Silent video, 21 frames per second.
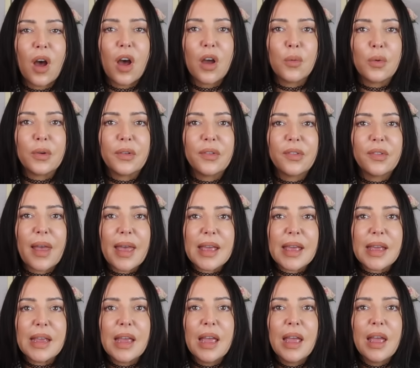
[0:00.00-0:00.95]
I would
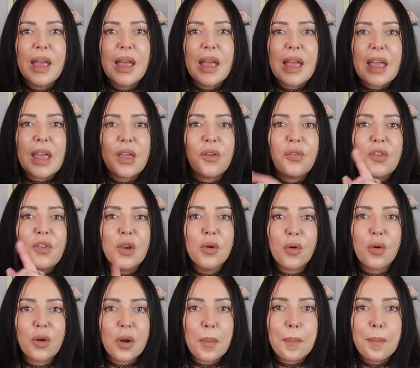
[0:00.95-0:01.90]
say, if
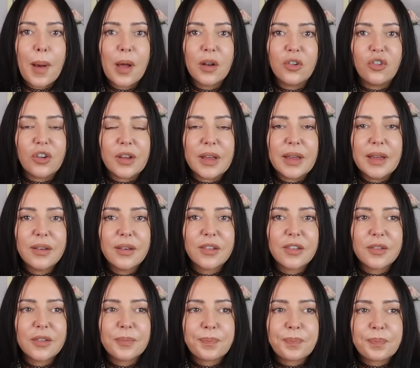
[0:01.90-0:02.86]
you're on a
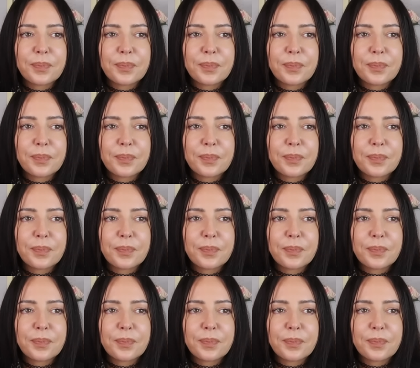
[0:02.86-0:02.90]
budget,